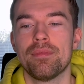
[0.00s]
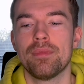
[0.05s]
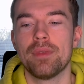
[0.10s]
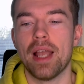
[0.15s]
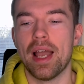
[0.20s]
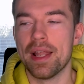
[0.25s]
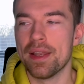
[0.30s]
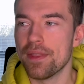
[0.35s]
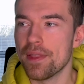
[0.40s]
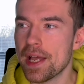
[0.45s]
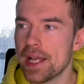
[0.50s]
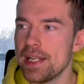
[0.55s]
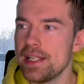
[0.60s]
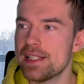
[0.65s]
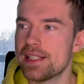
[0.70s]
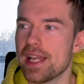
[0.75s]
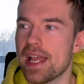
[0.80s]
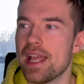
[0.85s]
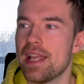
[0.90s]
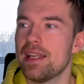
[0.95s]
And that
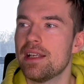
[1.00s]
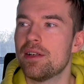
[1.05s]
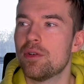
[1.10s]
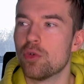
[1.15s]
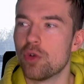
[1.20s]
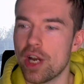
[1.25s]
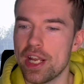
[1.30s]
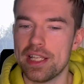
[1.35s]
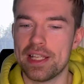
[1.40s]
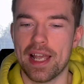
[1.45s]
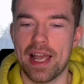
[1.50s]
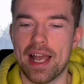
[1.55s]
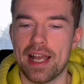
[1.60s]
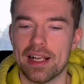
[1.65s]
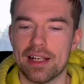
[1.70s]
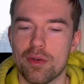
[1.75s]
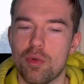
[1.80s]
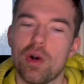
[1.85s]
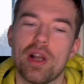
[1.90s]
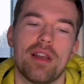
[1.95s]
is a great
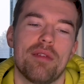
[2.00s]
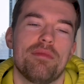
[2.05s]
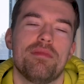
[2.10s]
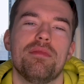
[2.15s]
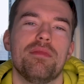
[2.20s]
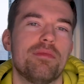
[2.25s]
hack. Well,